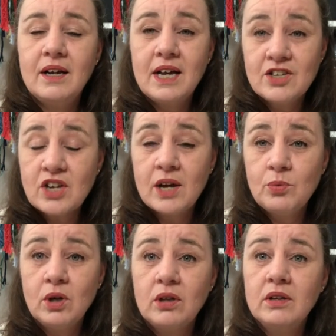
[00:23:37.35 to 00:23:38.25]
as I
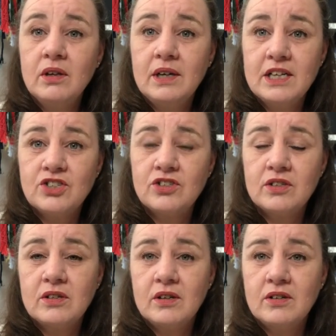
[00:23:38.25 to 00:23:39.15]
will list
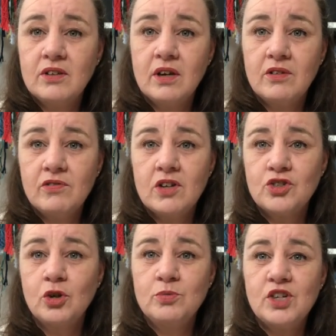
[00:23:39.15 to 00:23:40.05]
the
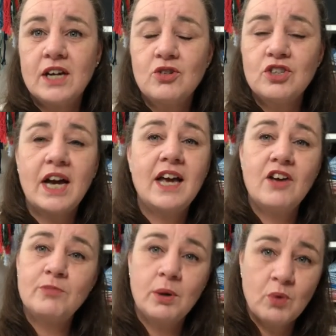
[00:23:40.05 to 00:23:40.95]
Flosstube channels I
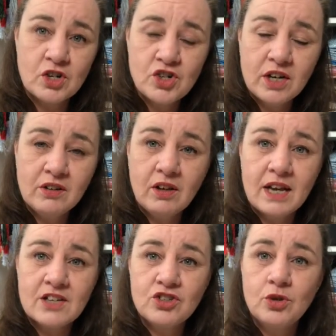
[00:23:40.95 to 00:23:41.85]
have been watching the
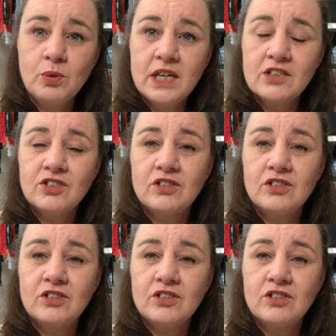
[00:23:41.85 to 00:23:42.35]
last 2 weeks.